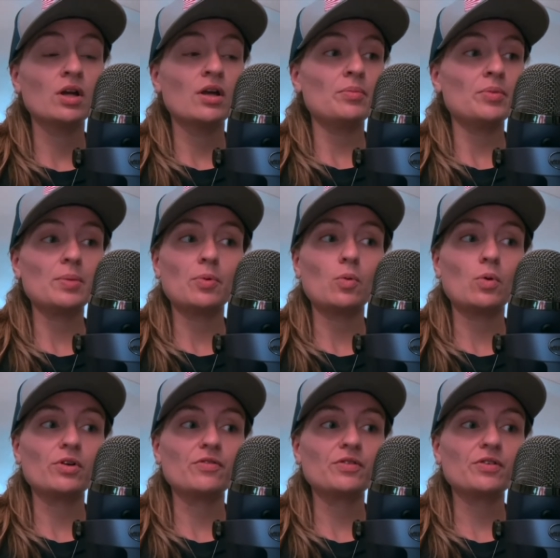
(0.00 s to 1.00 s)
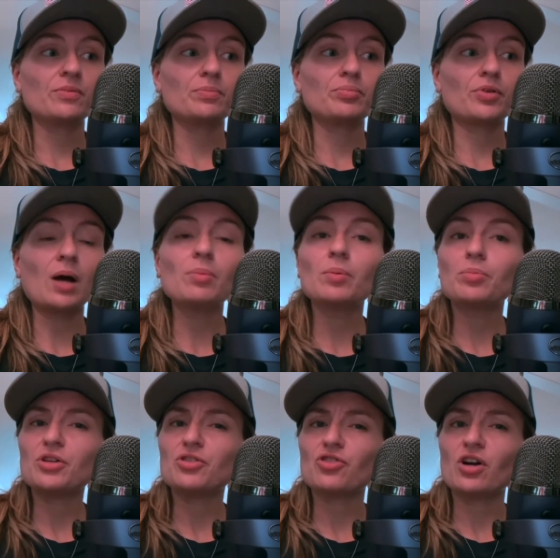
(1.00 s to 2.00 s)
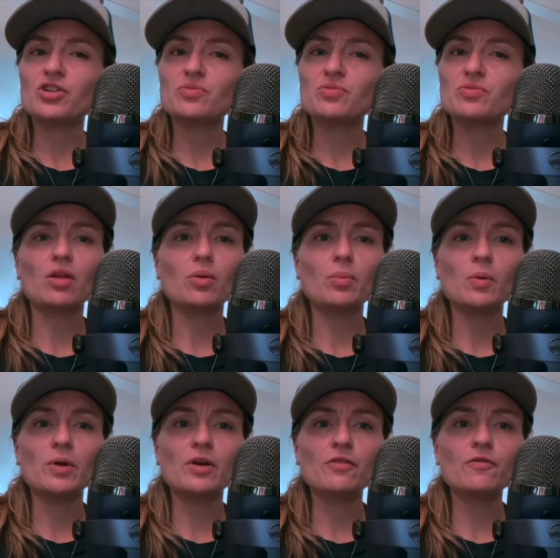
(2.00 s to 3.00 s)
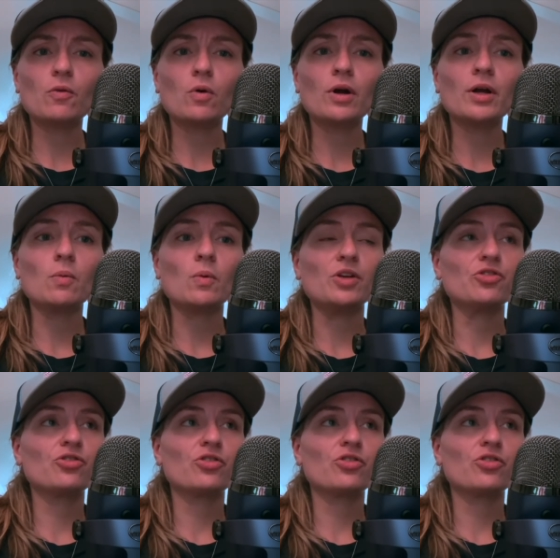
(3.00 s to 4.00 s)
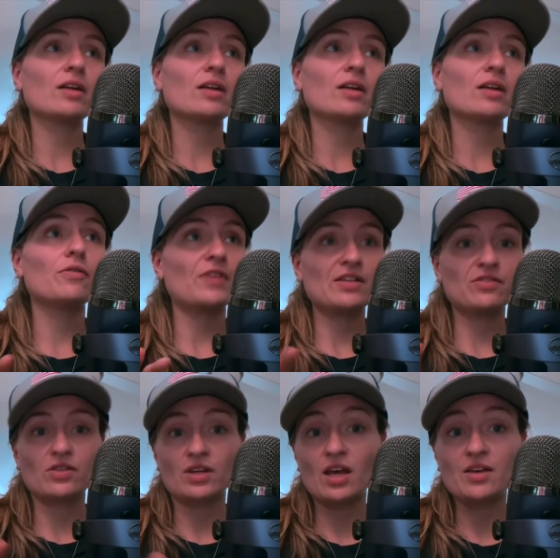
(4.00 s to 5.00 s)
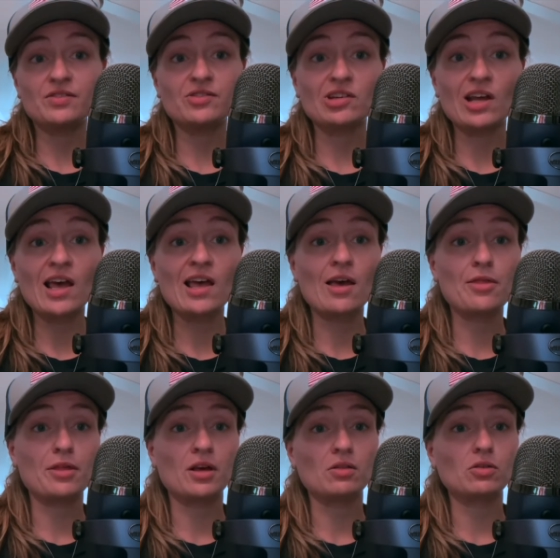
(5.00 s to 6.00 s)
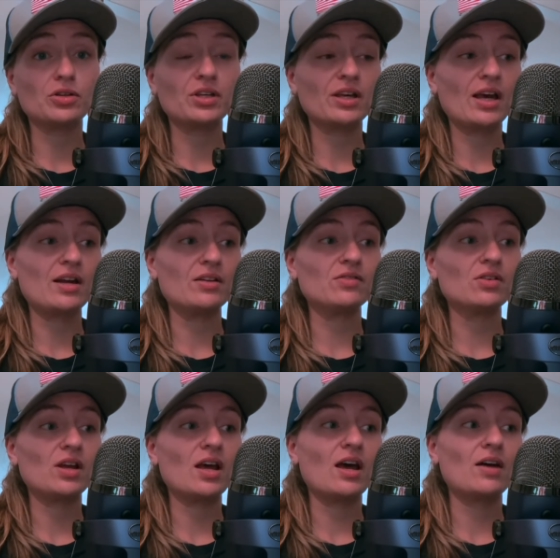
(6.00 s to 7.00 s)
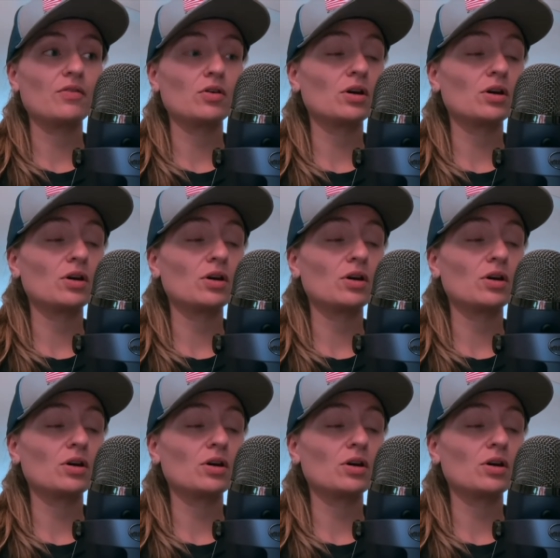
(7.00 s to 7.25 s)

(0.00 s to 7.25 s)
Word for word: people would have probably judged me a little bit weird for it, which I don't know if that's the case today. I think looking at it today, I have a